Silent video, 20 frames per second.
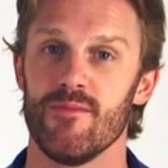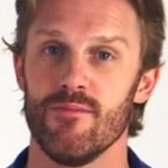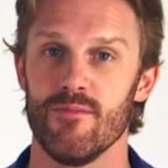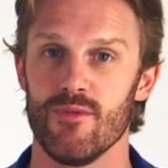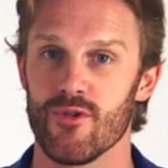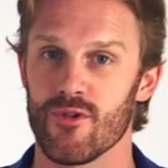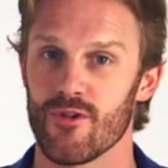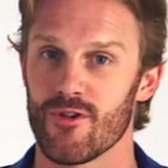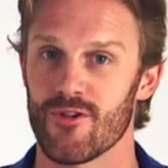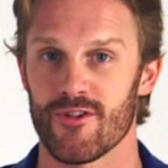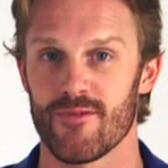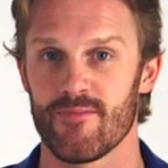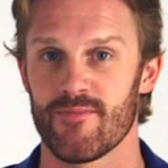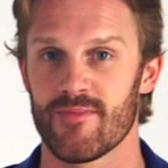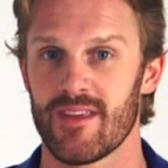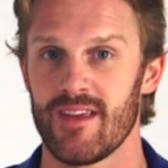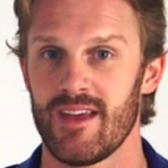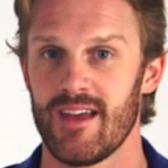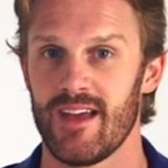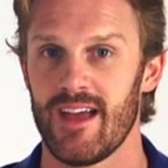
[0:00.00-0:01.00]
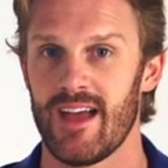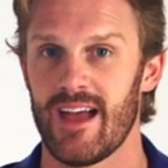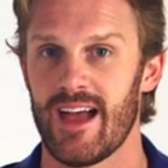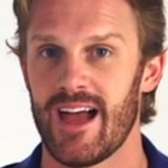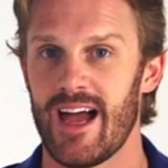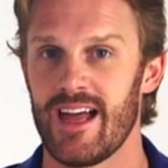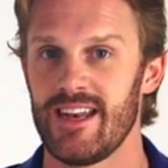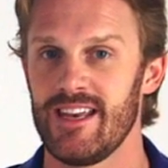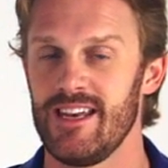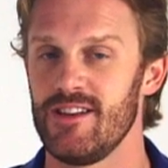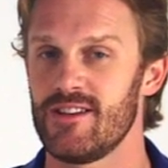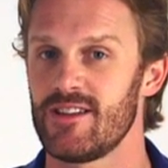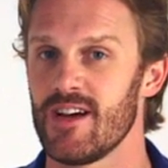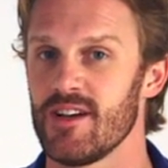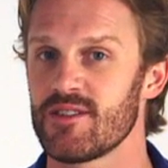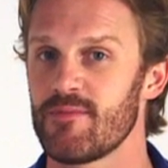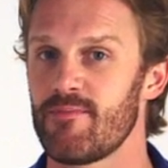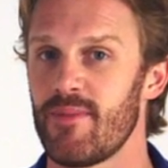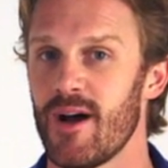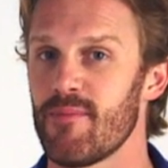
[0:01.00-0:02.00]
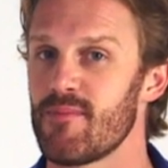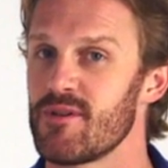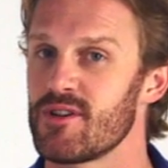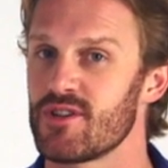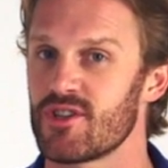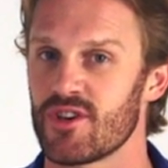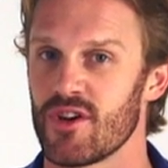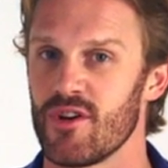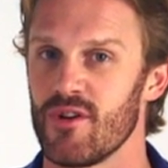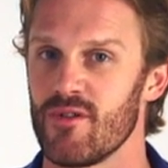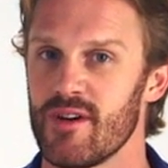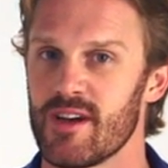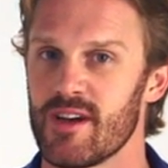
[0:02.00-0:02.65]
Moor, and he does a puppet show